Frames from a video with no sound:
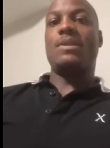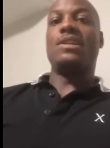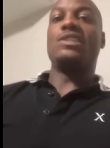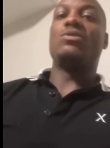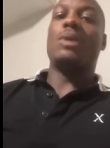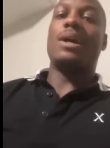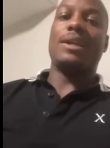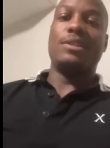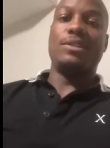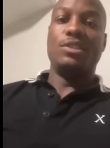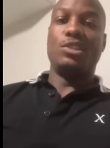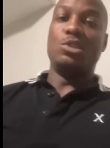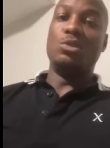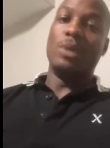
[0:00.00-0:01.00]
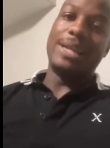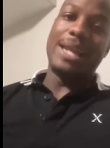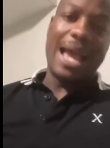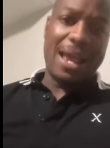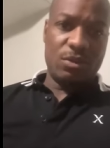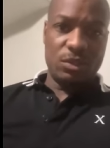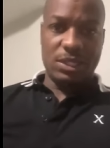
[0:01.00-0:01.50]
Because why? You
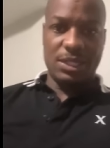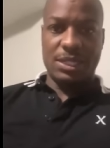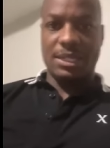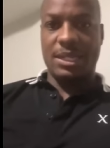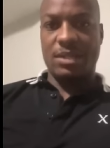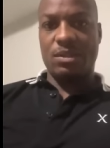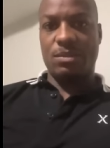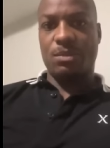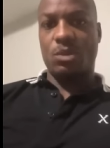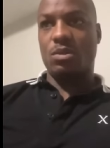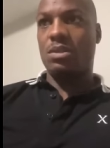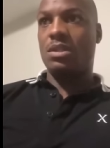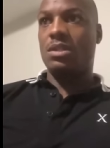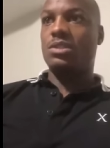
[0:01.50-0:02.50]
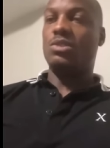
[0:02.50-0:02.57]
ain't hiding on the internet no more.